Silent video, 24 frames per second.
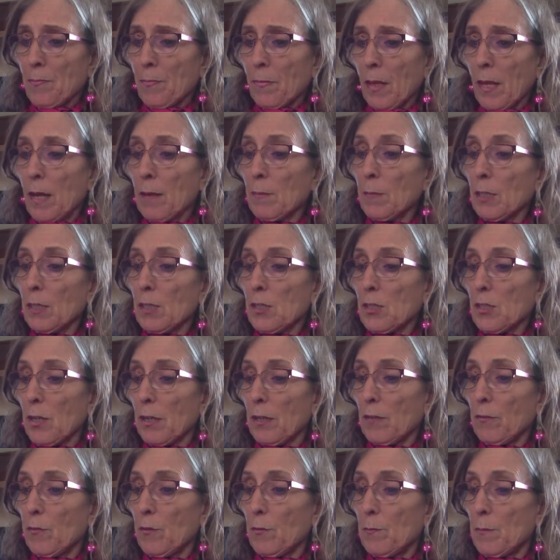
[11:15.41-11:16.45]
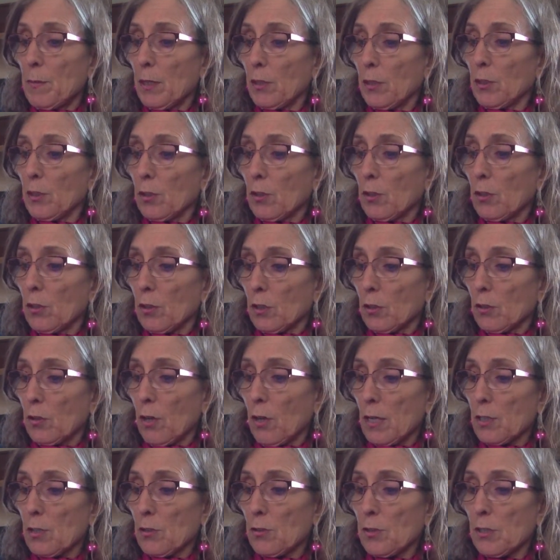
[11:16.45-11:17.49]
Emily saw the familiar look
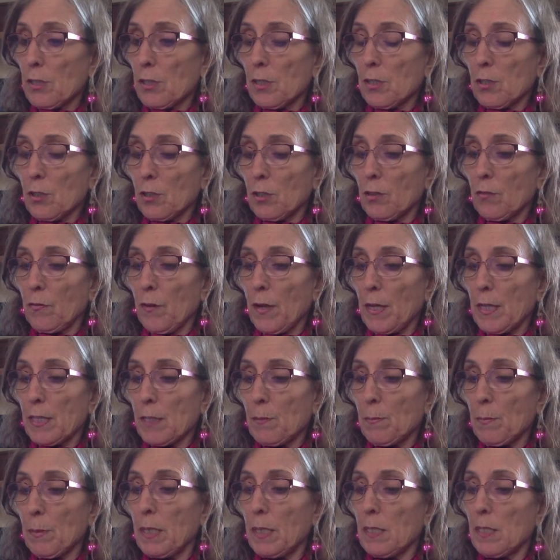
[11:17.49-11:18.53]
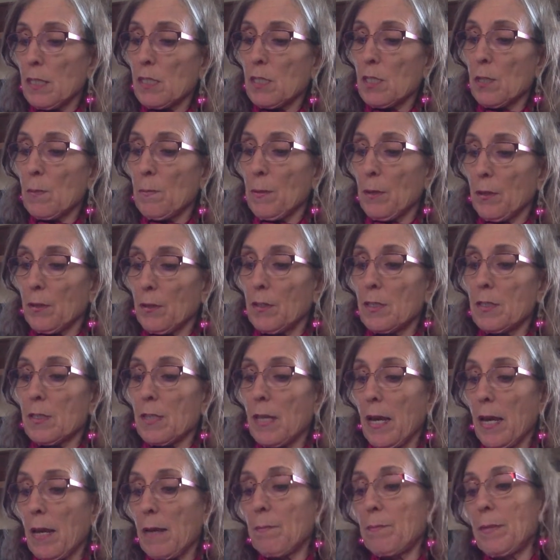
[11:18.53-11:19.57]
cross her sister's face, but it disappeared as
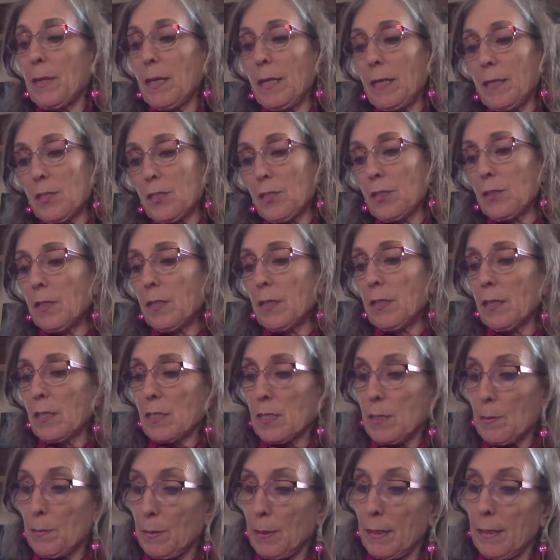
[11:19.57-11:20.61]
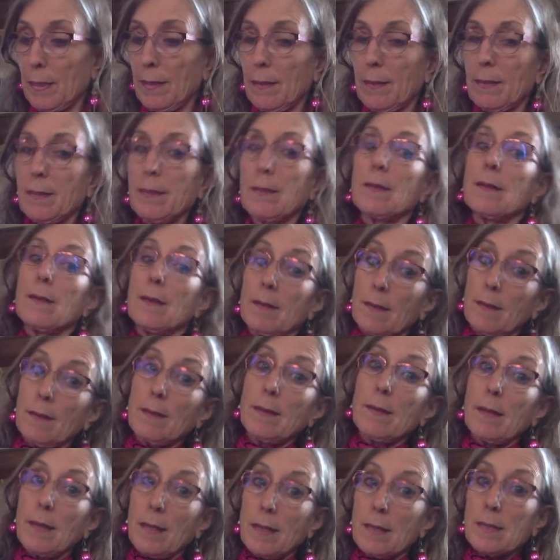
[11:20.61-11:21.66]
Kat patiently explained.
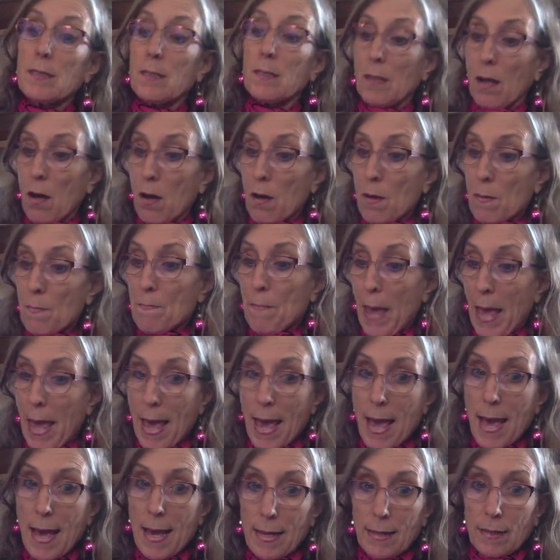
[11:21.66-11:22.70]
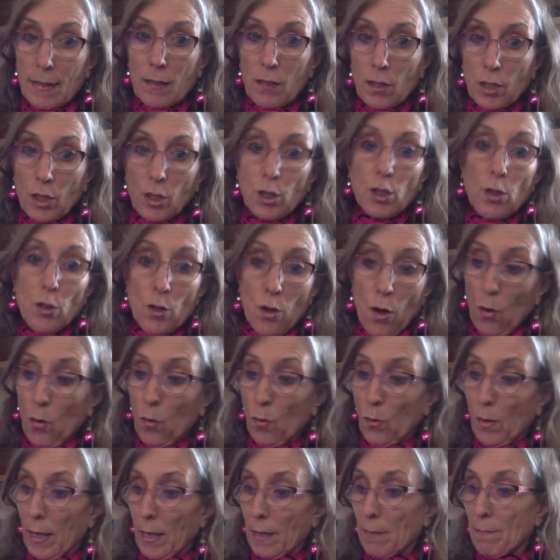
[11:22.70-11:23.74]
It's gone bad. You know,
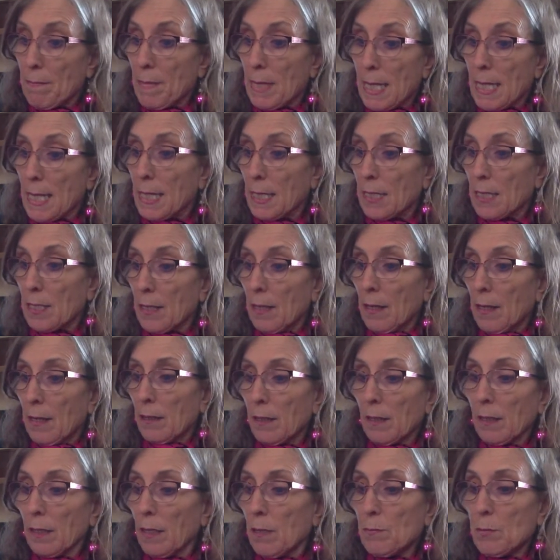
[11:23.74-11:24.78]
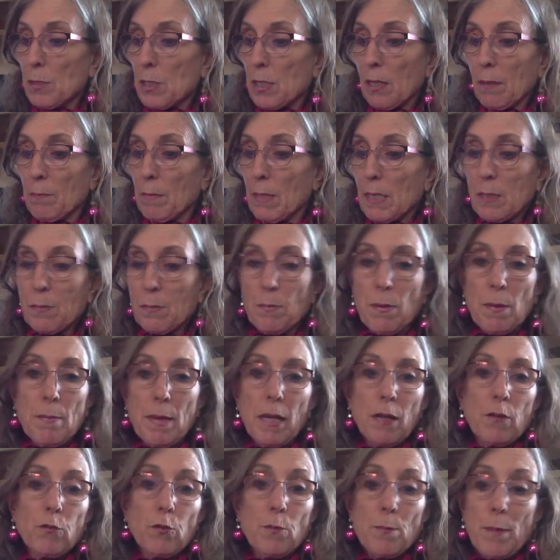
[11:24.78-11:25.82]
like meat. The lipstick must be
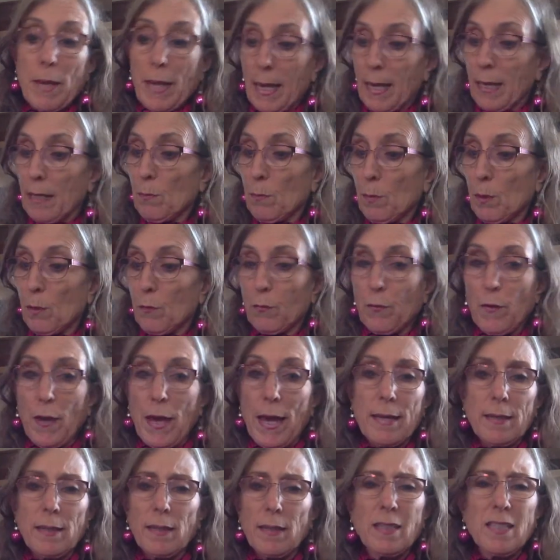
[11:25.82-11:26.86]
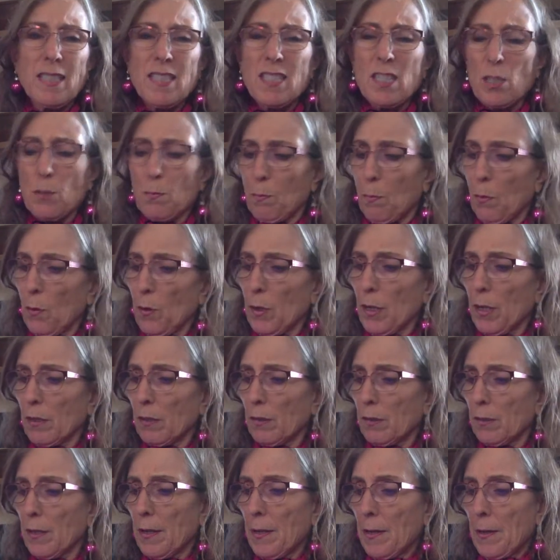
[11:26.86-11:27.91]
made from animal fat, and it's
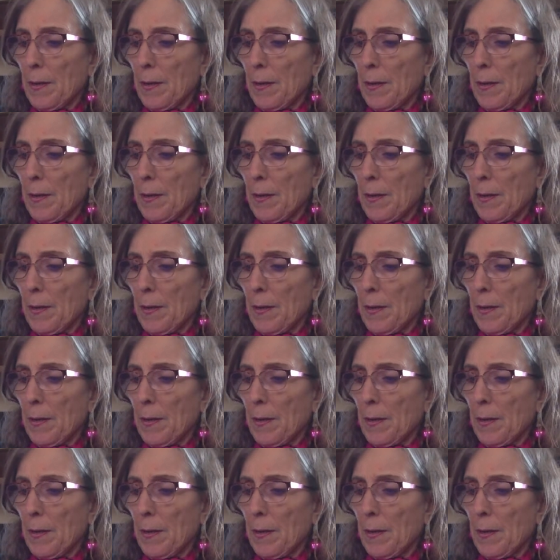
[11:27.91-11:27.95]
spoiled.